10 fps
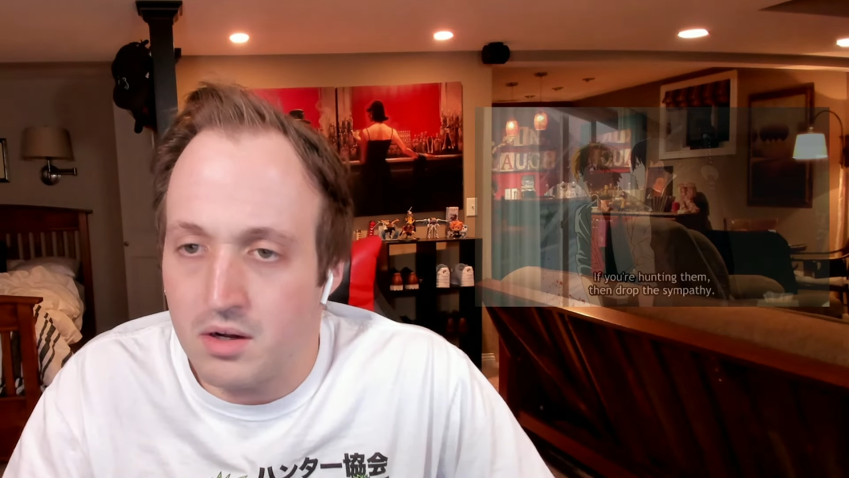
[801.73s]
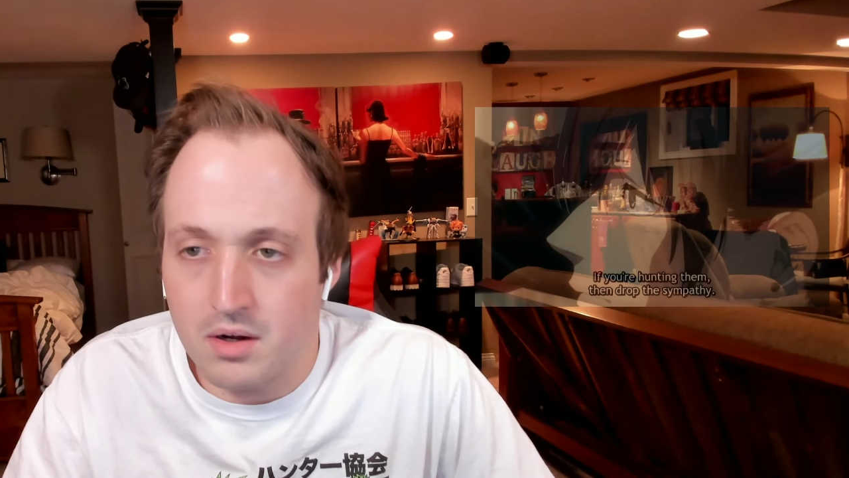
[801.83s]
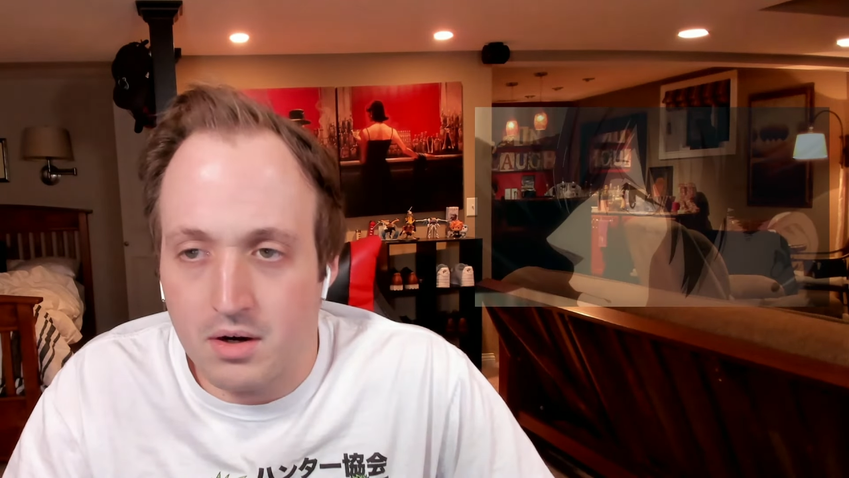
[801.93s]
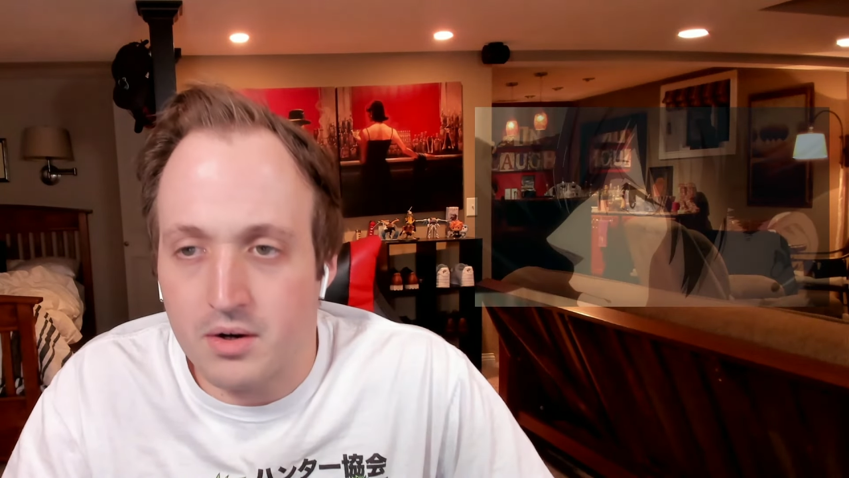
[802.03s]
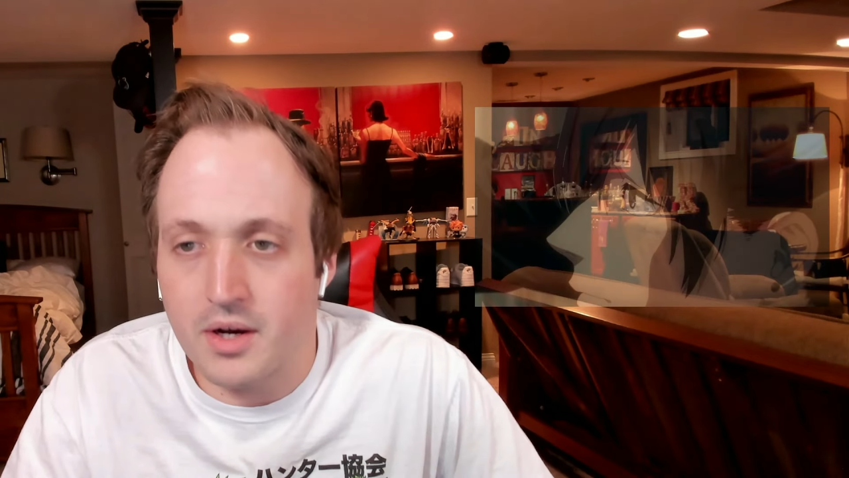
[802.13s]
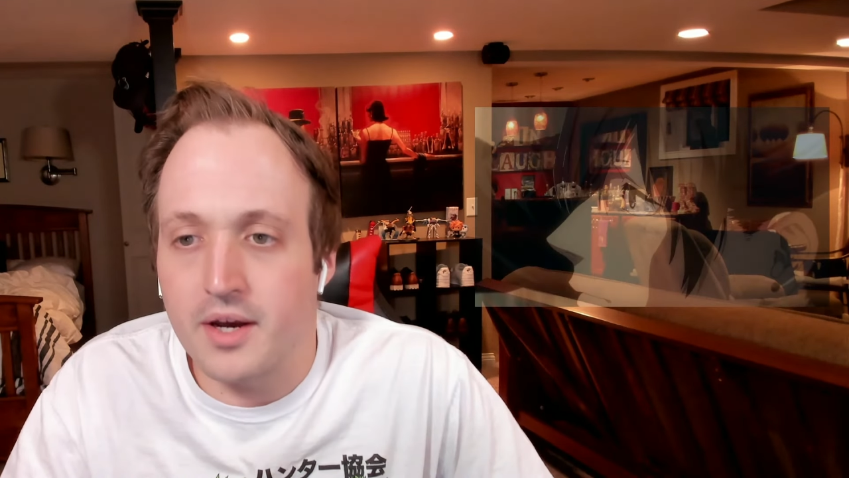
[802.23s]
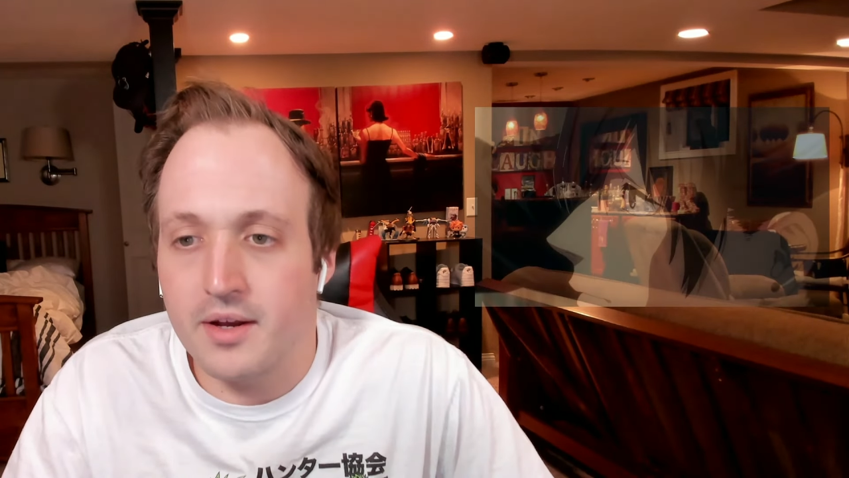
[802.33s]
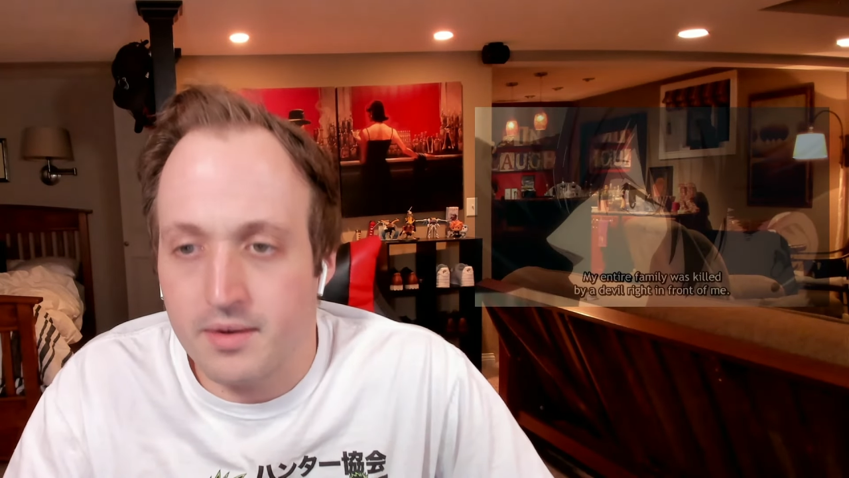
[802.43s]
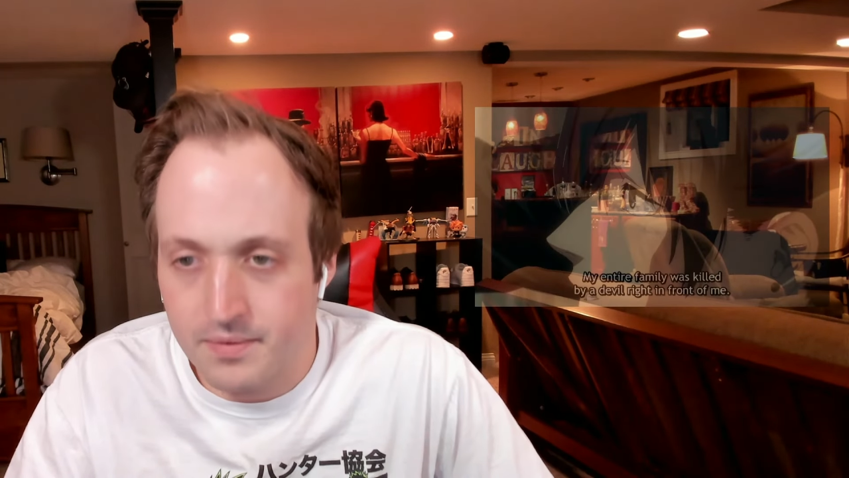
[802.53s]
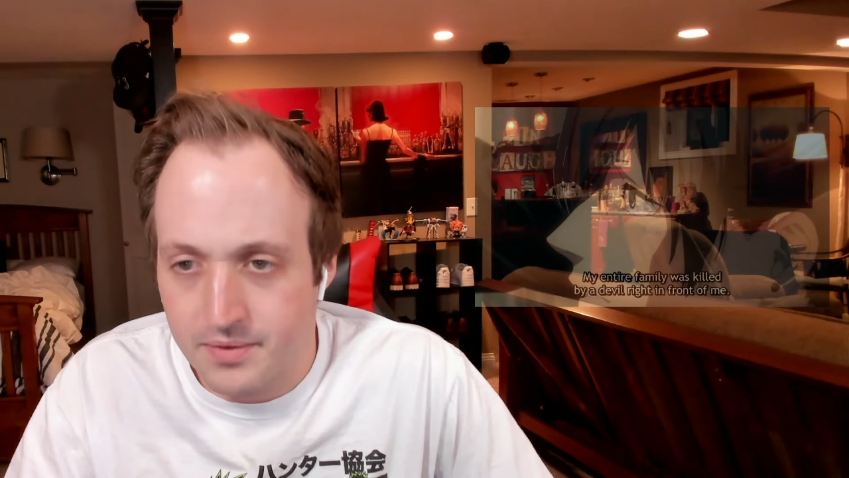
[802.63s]
Okay.
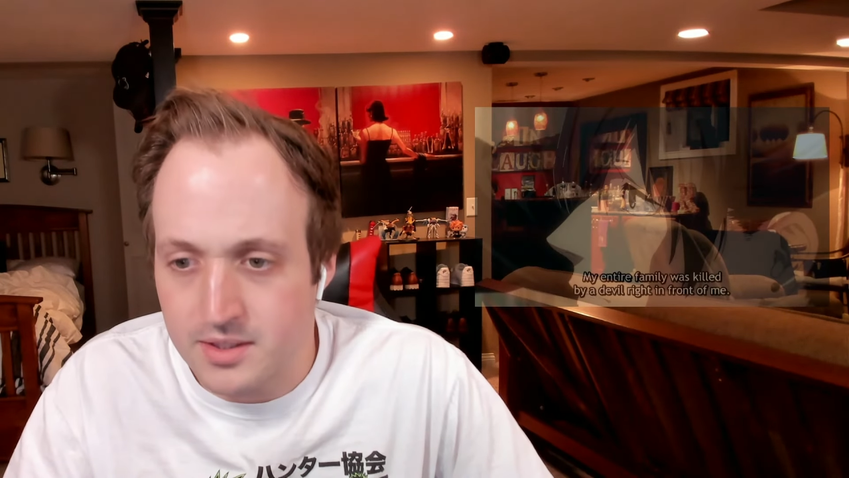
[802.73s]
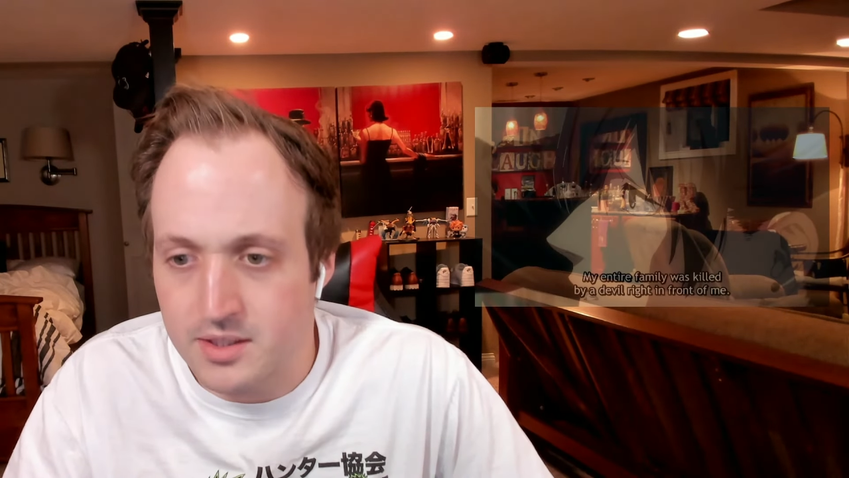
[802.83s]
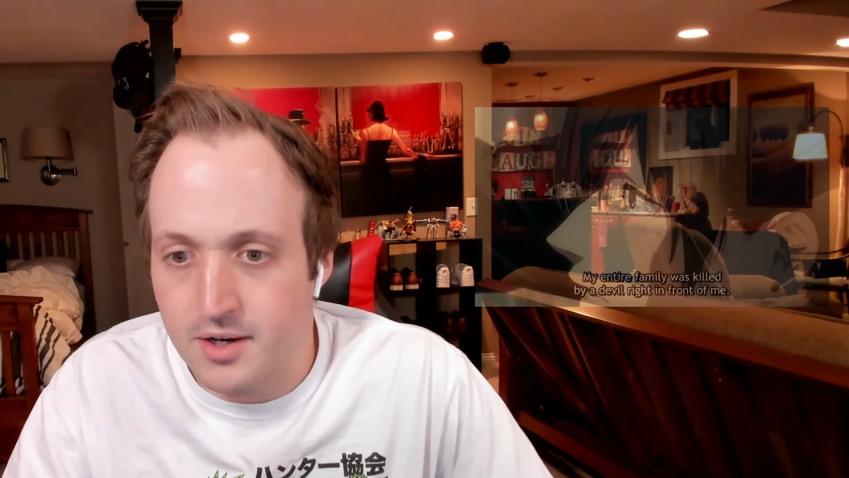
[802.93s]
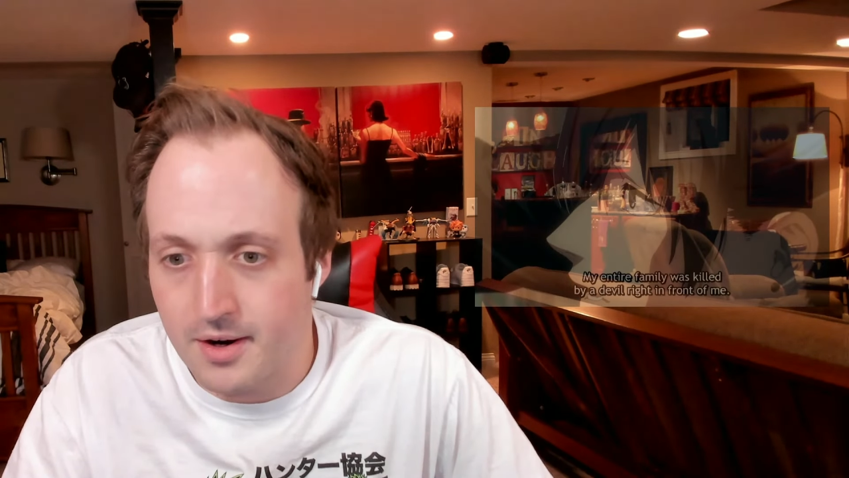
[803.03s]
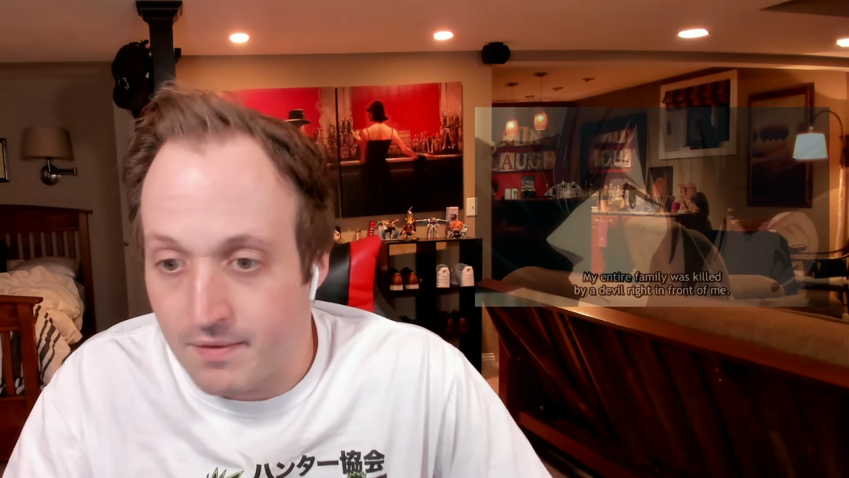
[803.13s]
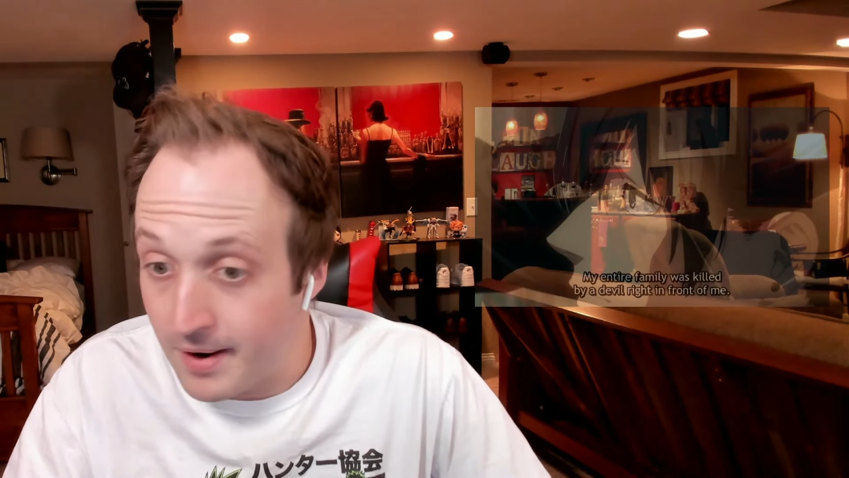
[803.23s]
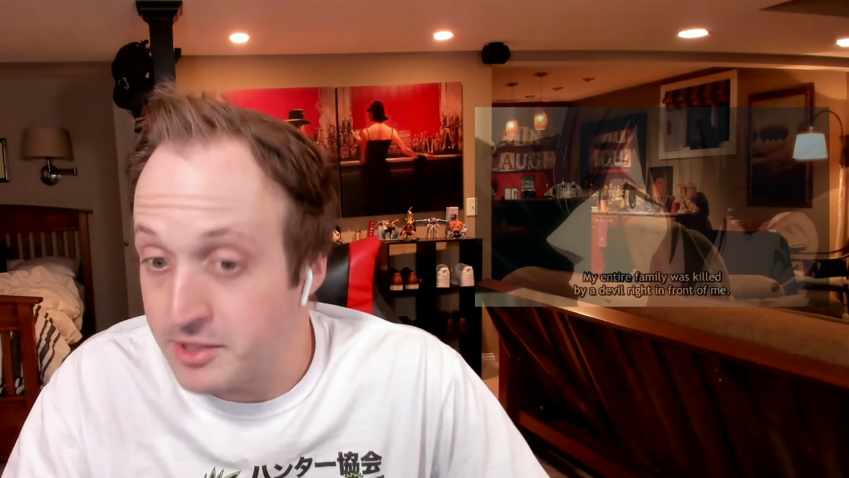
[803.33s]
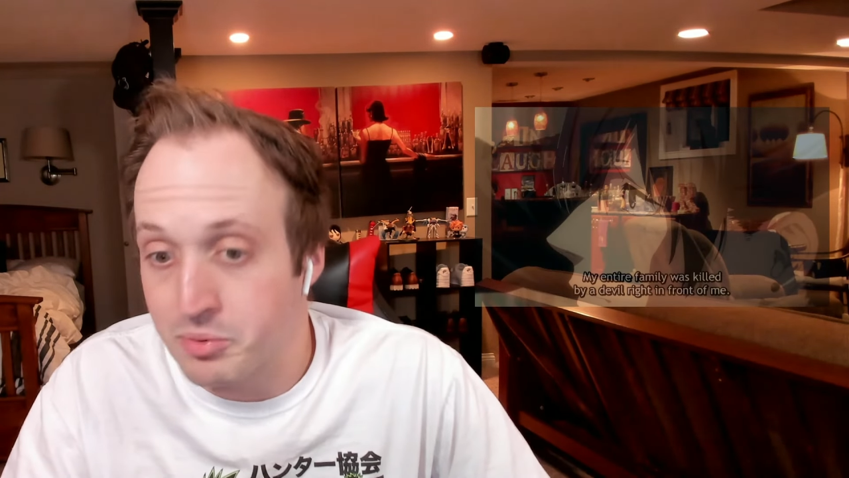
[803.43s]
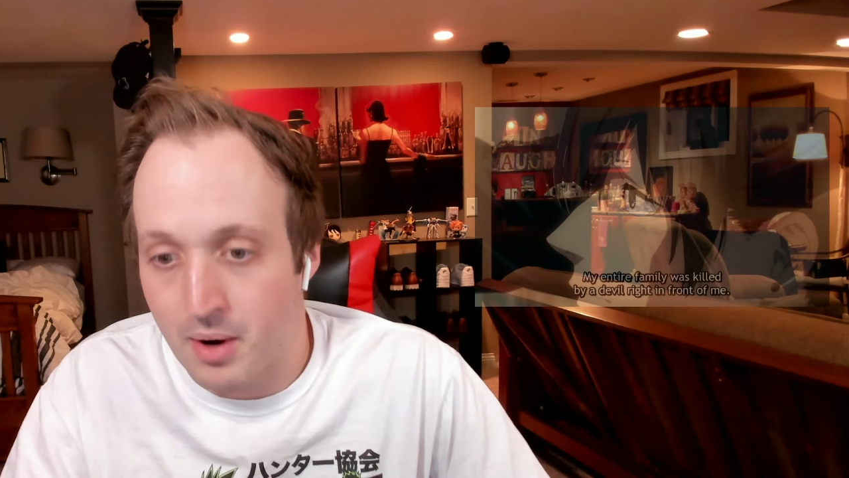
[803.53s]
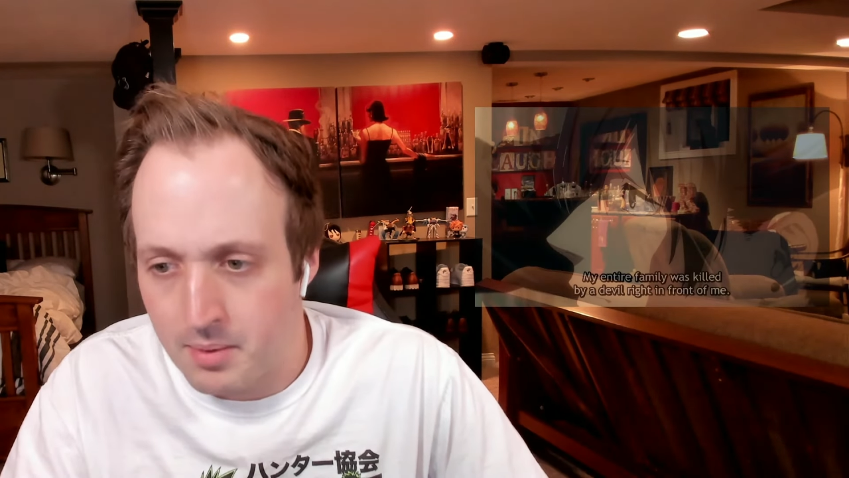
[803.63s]
This is good advice,
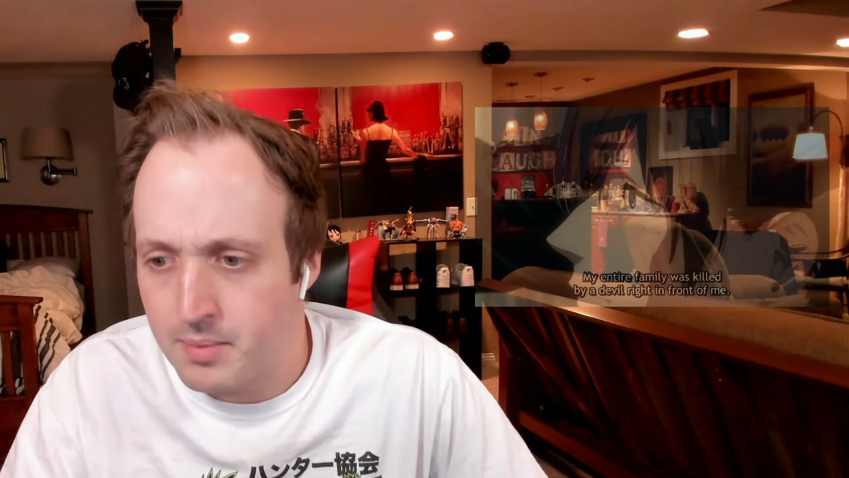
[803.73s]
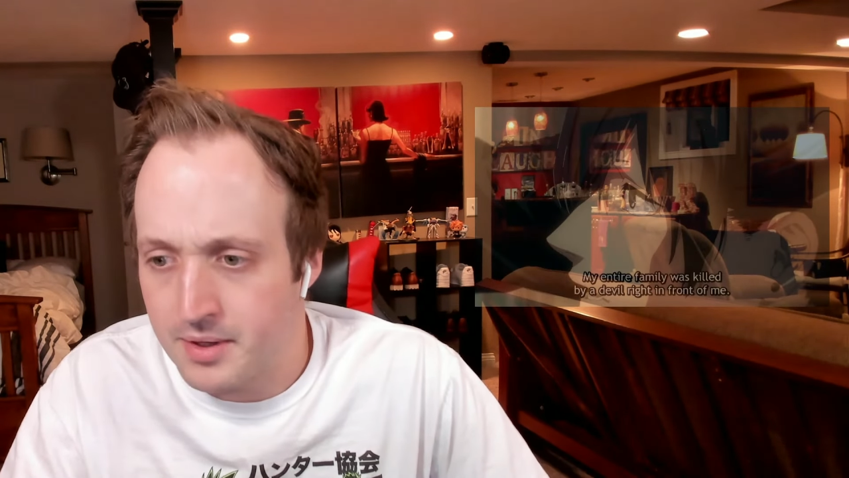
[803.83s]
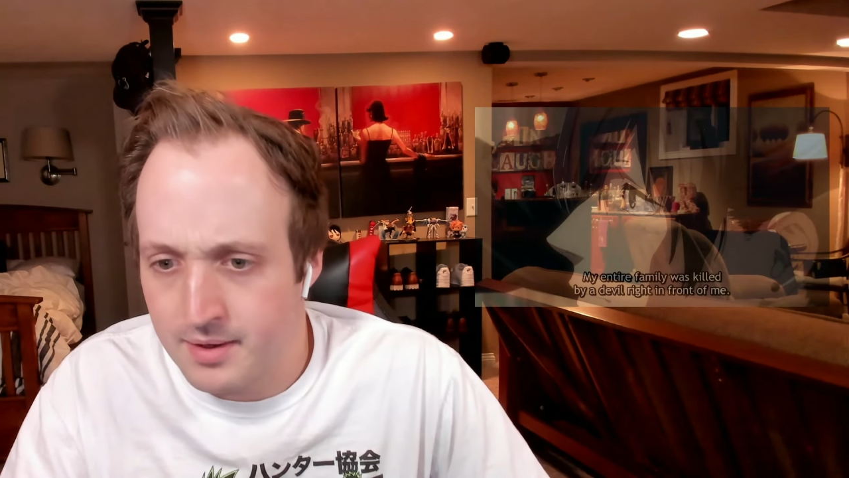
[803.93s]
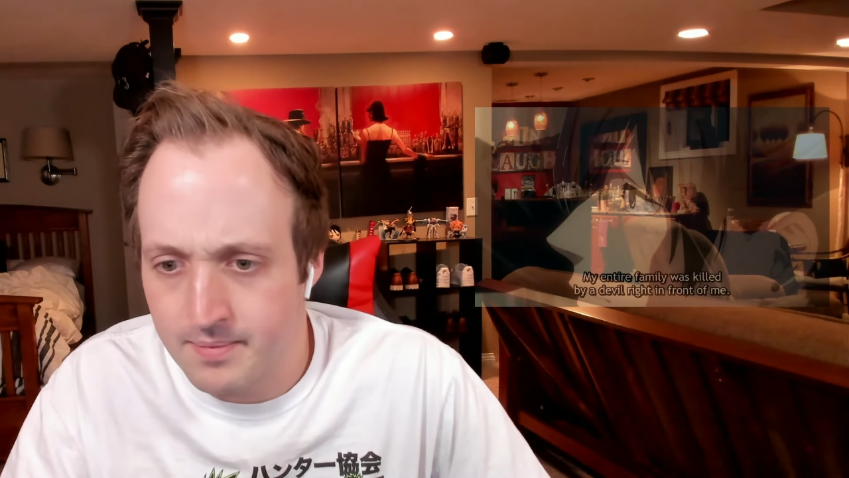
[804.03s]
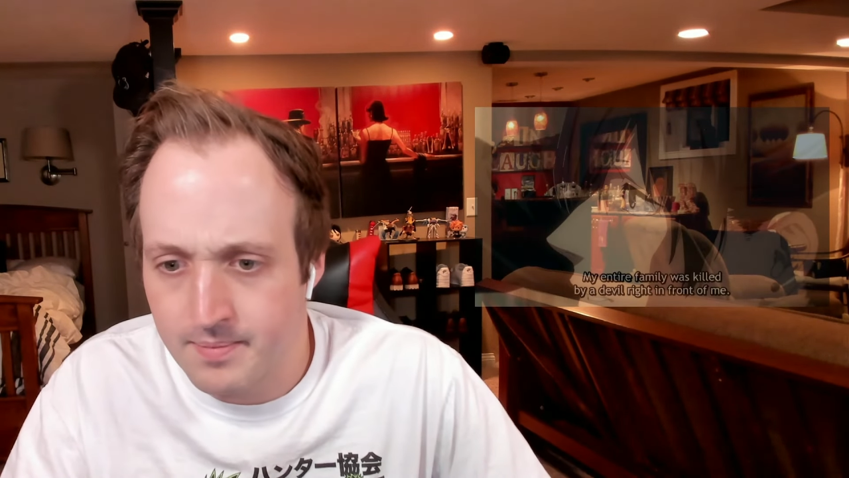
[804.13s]
probably.